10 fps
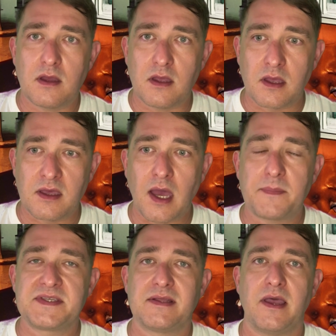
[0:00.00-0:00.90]

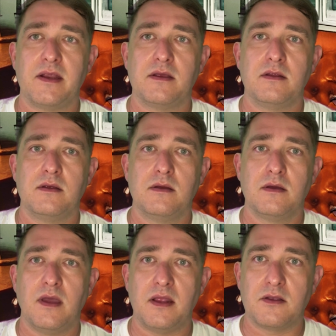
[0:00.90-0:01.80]
encapsulated
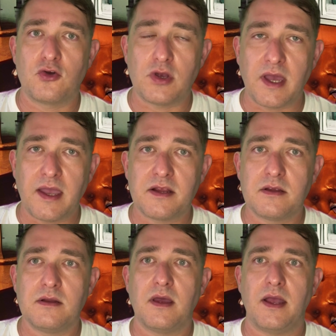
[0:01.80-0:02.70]
and
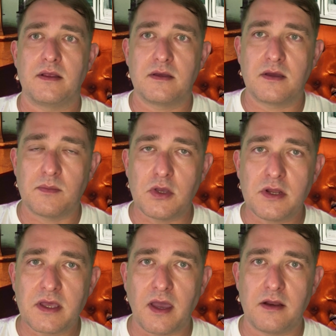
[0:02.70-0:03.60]
created and
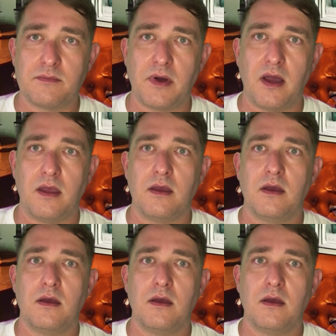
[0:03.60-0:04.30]
communicated by